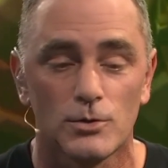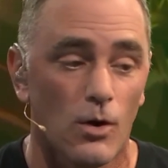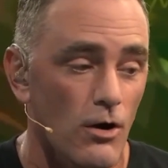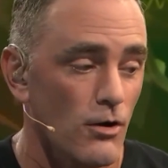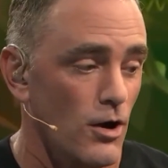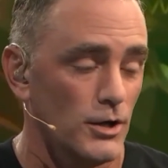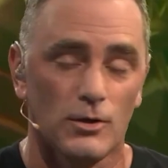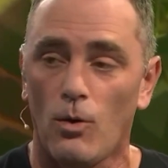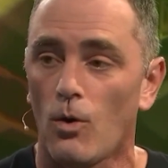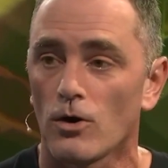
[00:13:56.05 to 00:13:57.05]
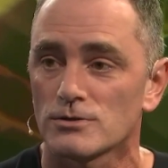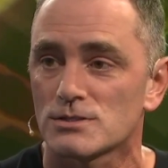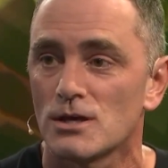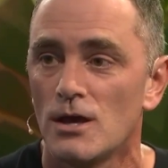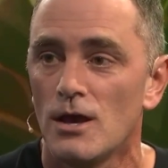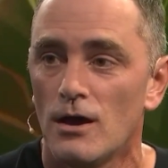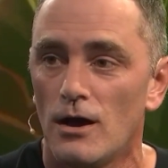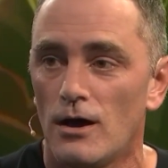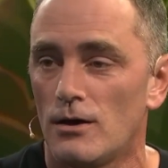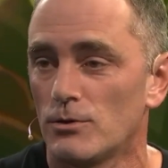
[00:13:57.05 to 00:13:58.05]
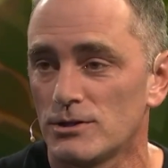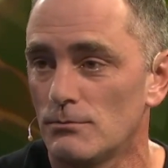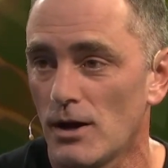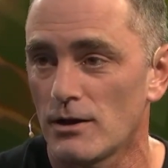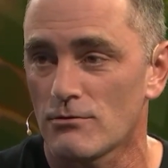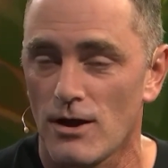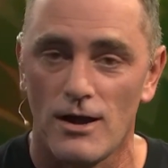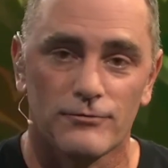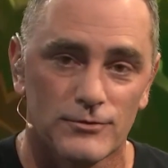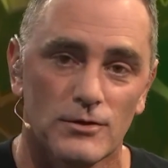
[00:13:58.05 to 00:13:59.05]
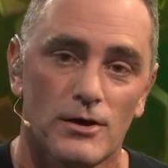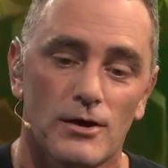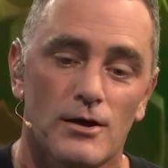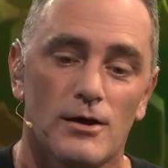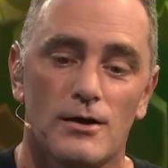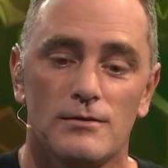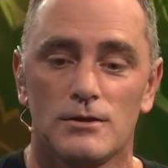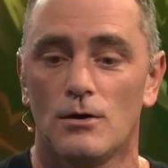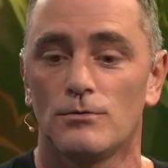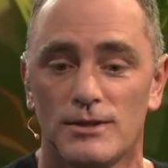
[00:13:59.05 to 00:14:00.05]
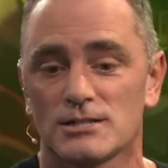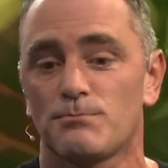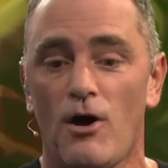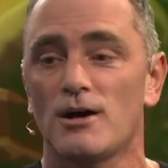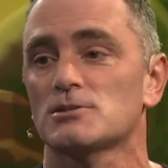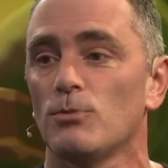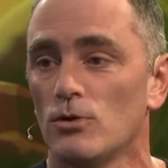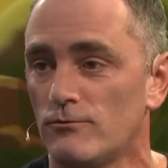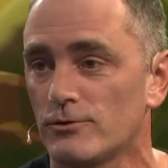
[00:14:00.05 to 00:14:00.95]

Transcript: You are on a horse within Minecraft. You know, that's possible in